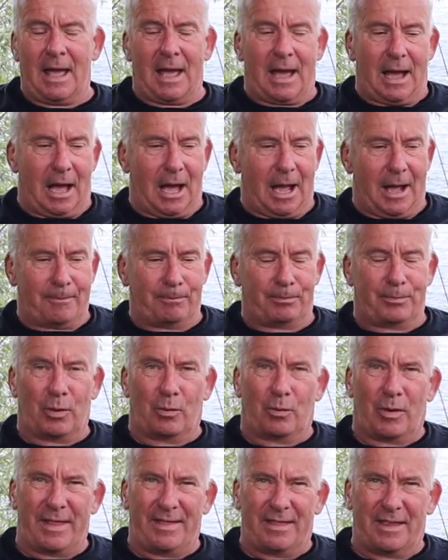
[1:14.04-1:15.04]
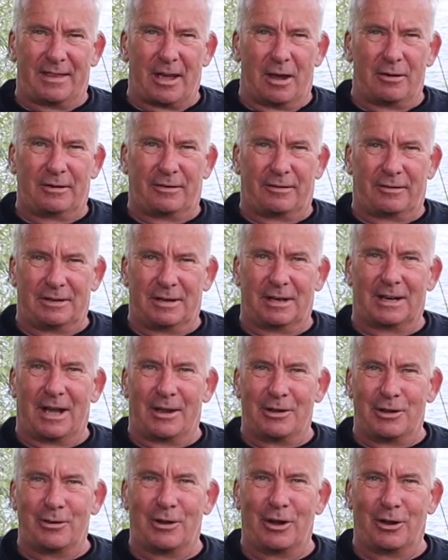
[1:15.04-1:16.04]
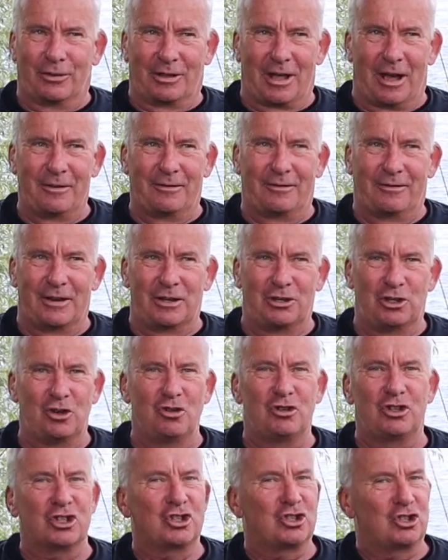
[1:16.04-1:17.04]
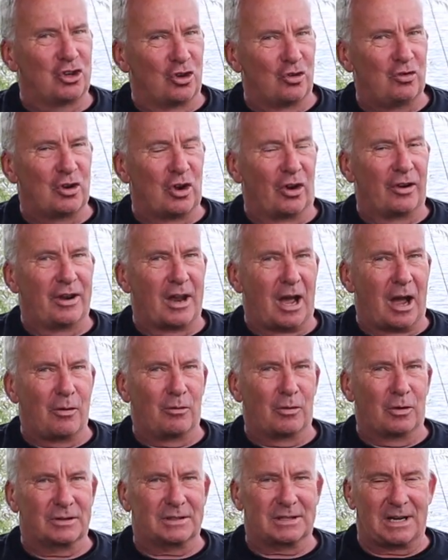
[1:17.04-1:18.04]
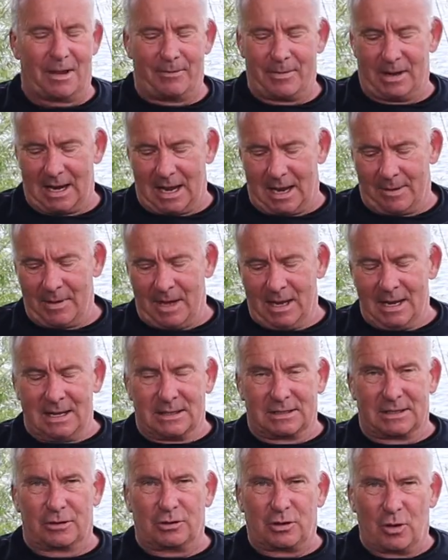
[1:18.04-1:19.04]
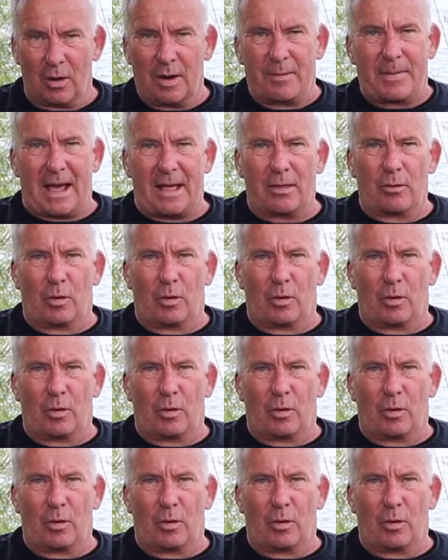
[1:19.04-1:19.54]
but when those, you hook those fish, you just do not know what's coming up. So it's all about the